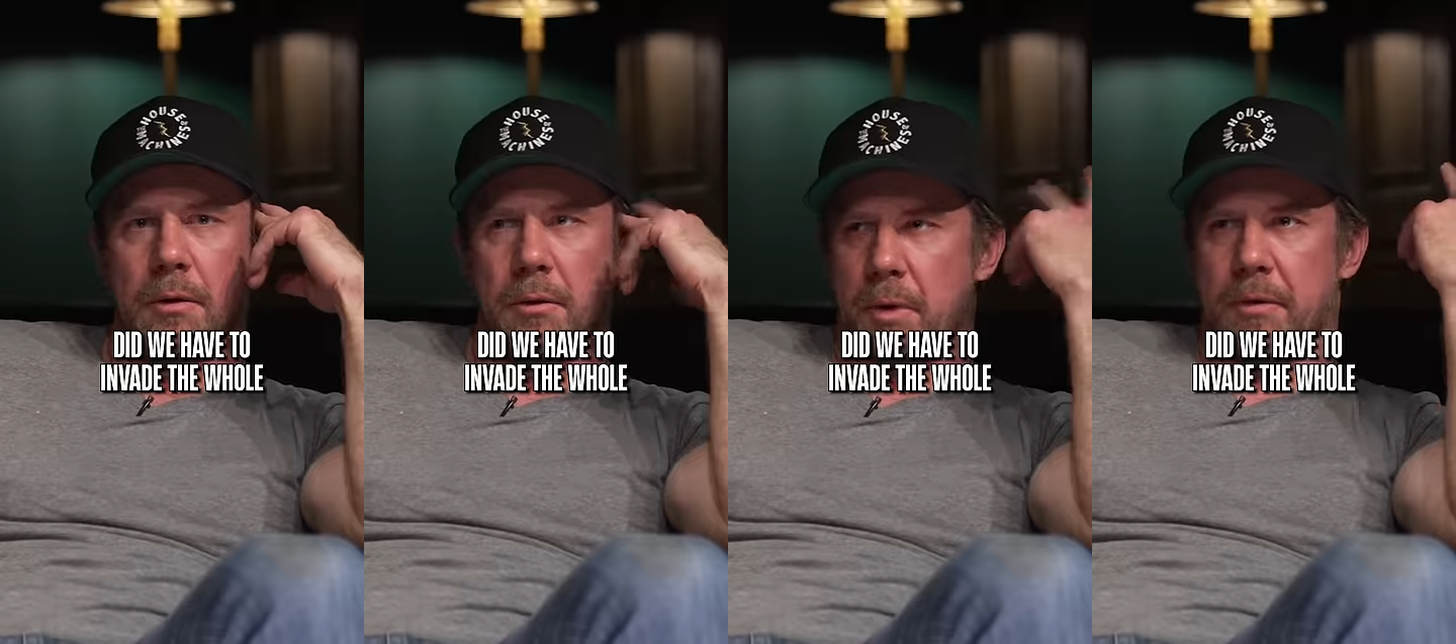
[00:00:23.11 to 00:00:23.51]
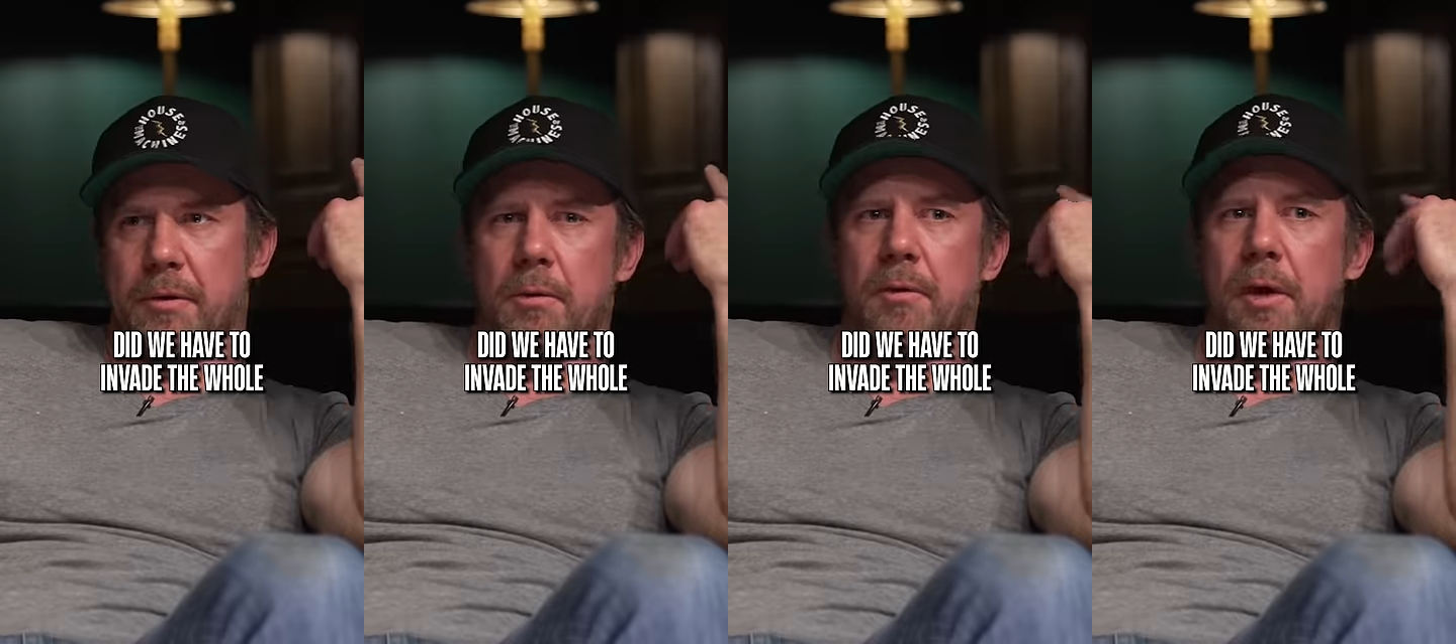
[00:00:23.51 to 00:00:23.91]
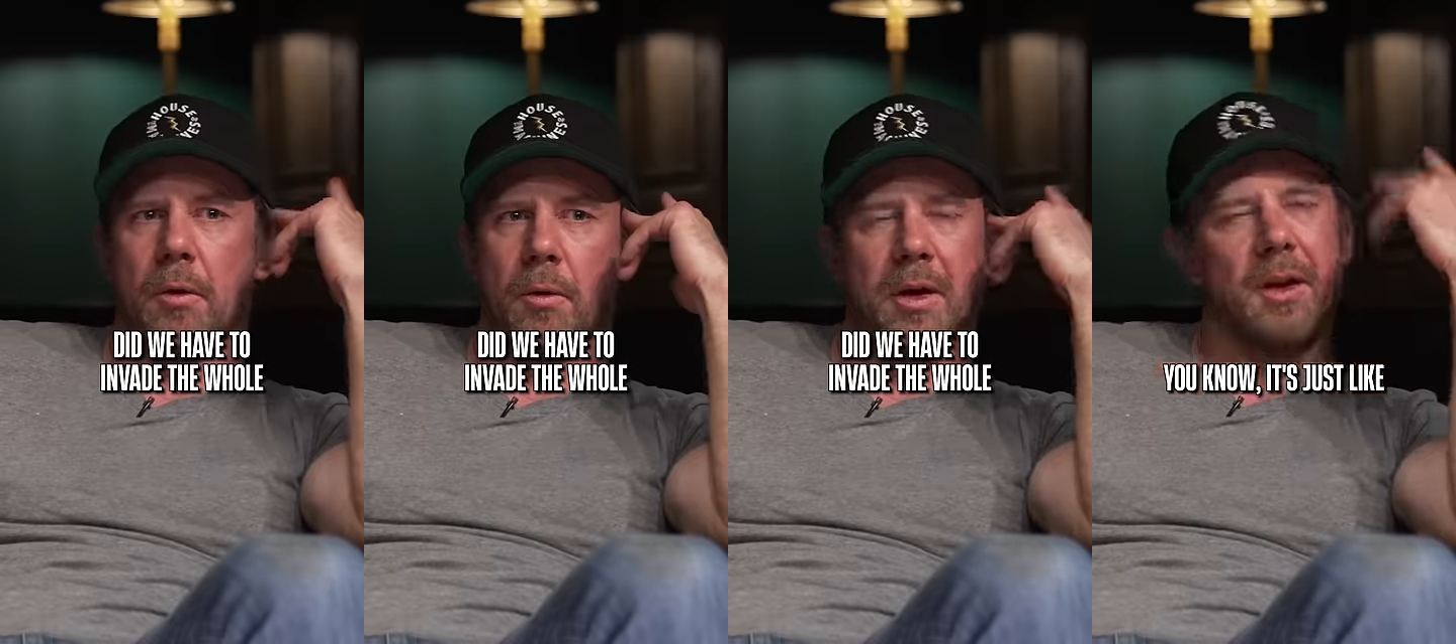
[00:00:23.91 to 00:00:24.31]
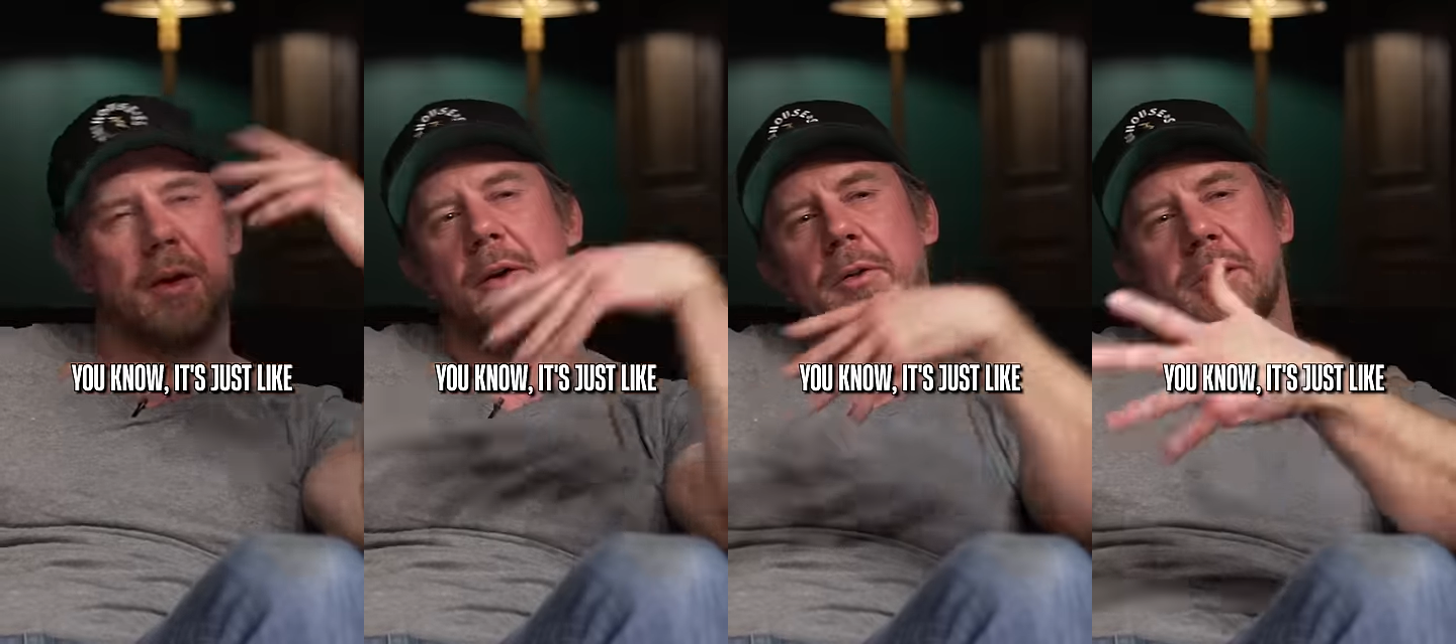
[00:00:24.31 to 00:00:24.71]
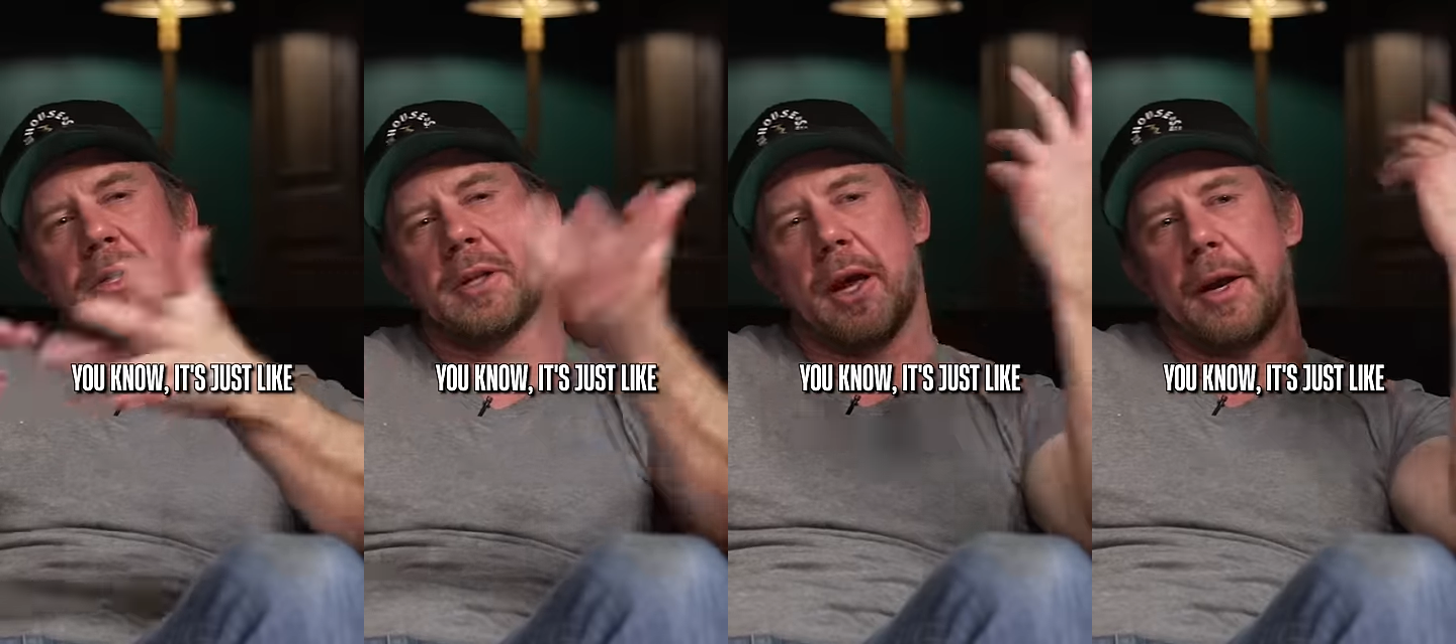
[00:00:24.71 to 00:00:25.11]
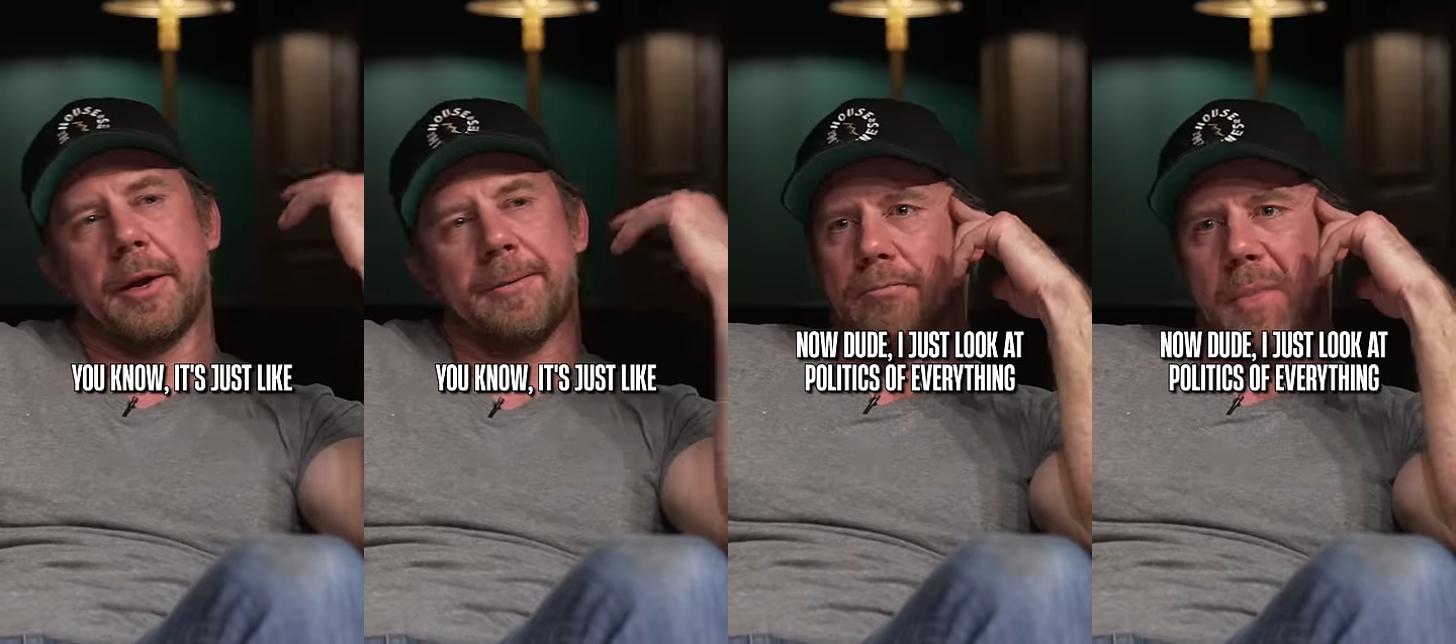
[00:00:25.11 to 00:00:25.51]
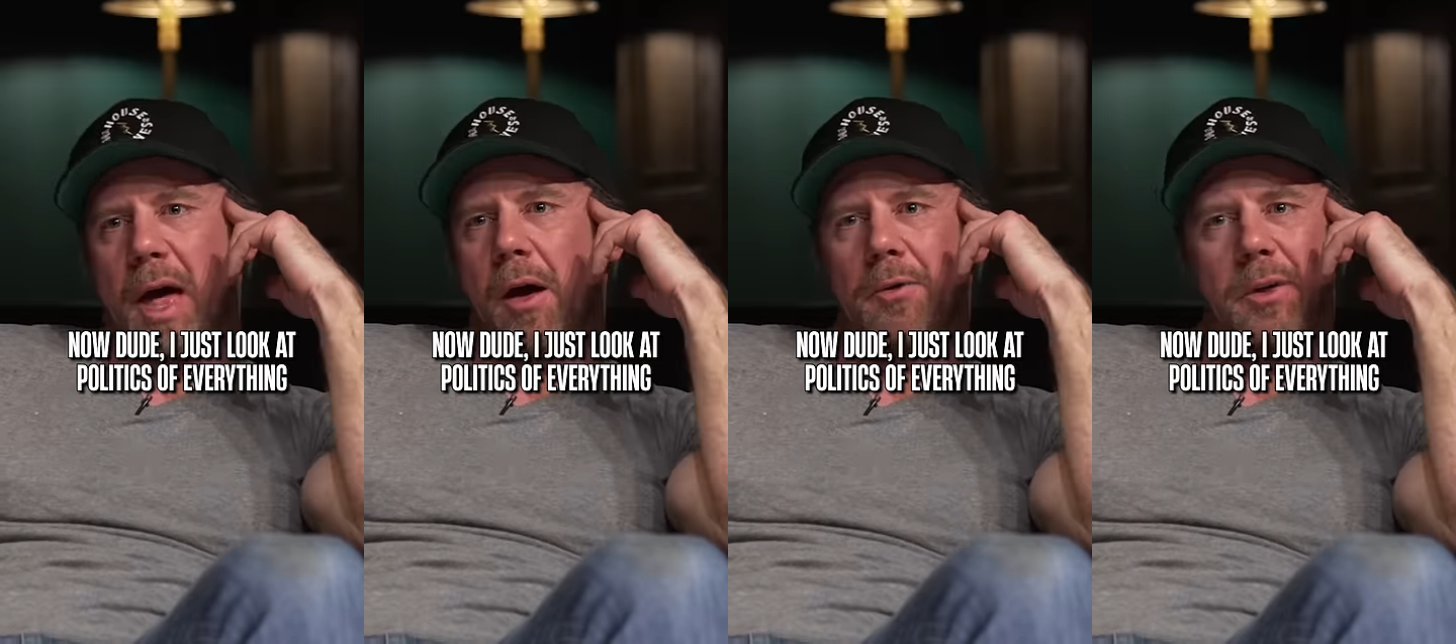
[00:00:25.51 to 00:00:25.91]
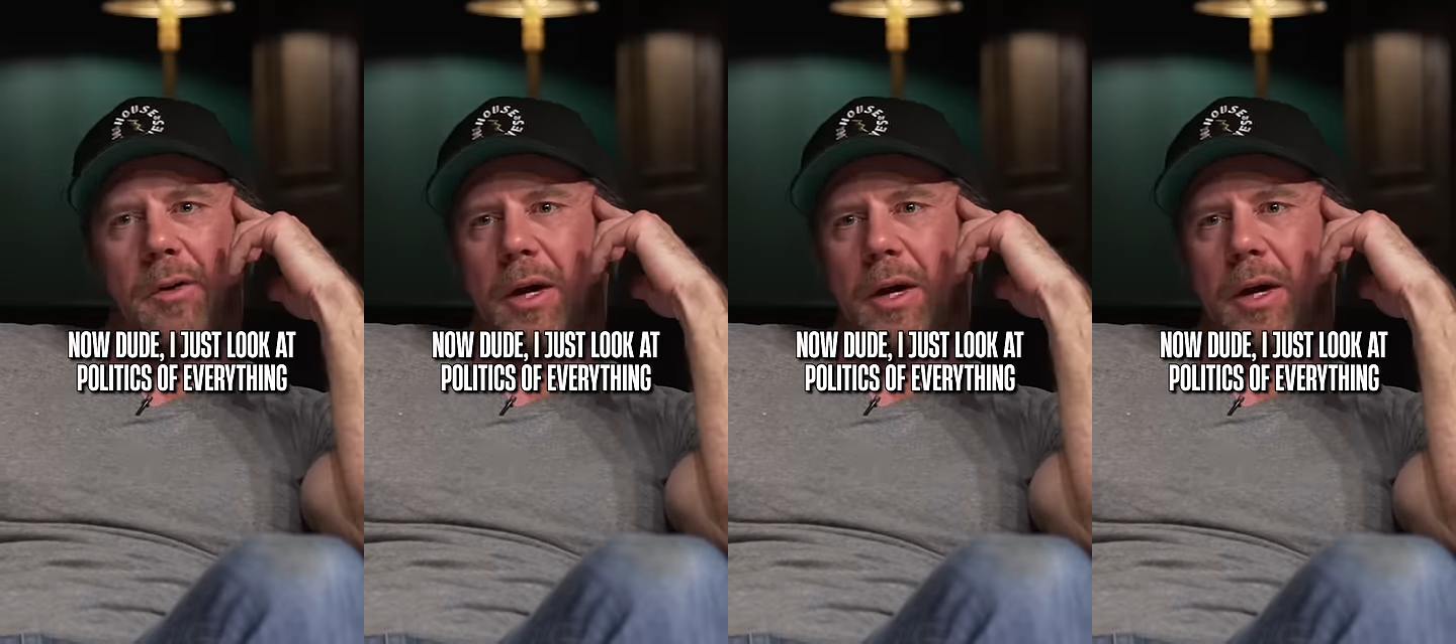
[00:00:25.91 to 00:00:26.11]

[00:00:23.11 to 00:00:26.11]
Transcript: Did we have to invade the whole? You know, it's just like now, dude.